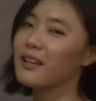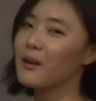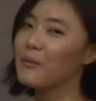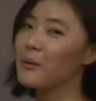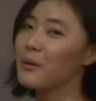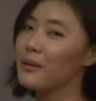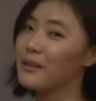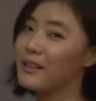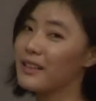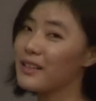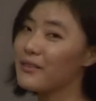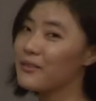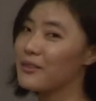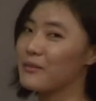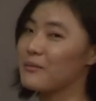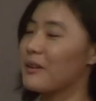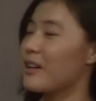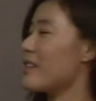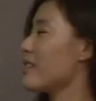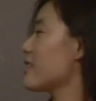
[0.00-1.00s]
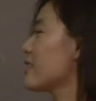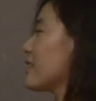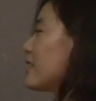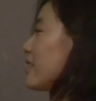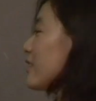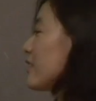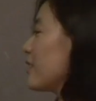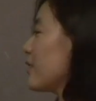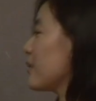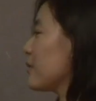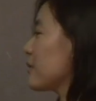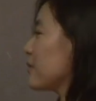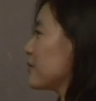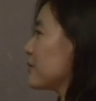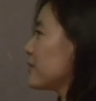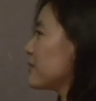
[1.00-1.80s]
I will leave the rest to you.